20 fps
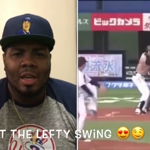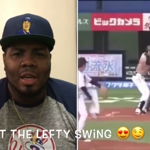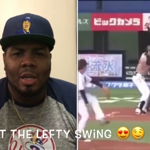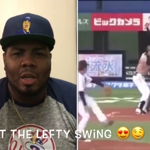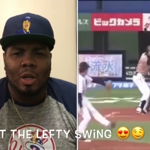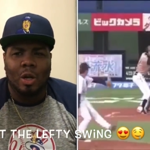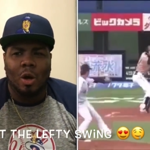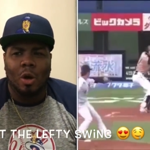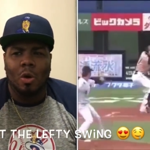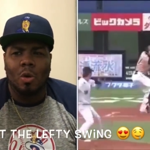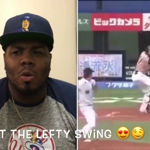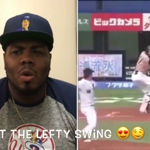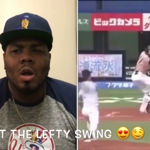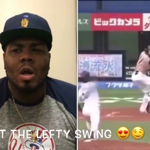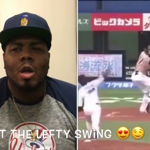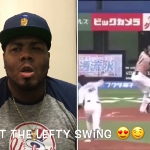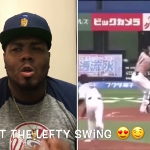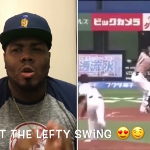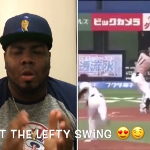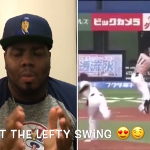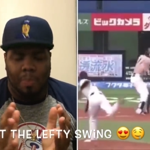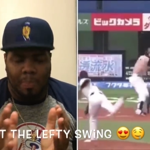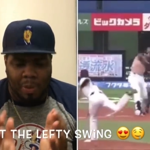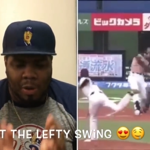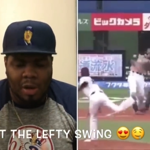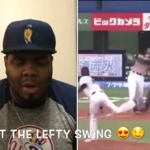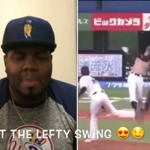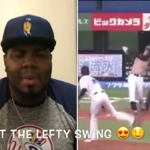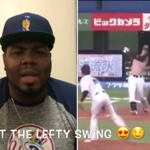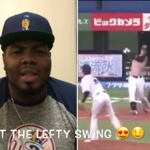you know, you can
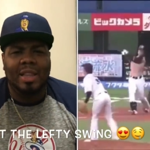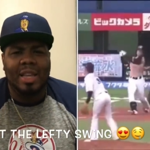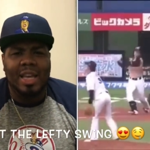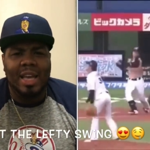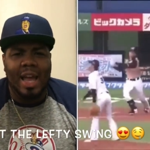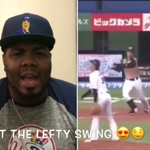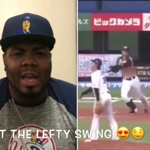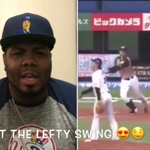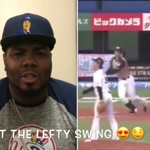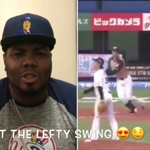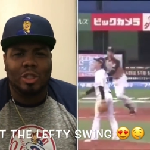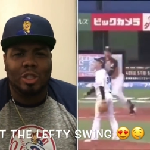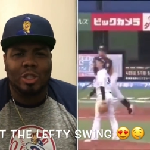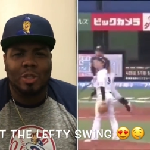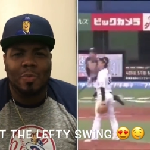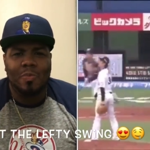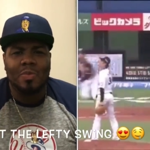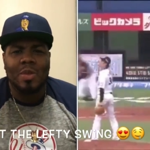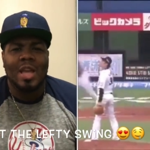put him at DH, he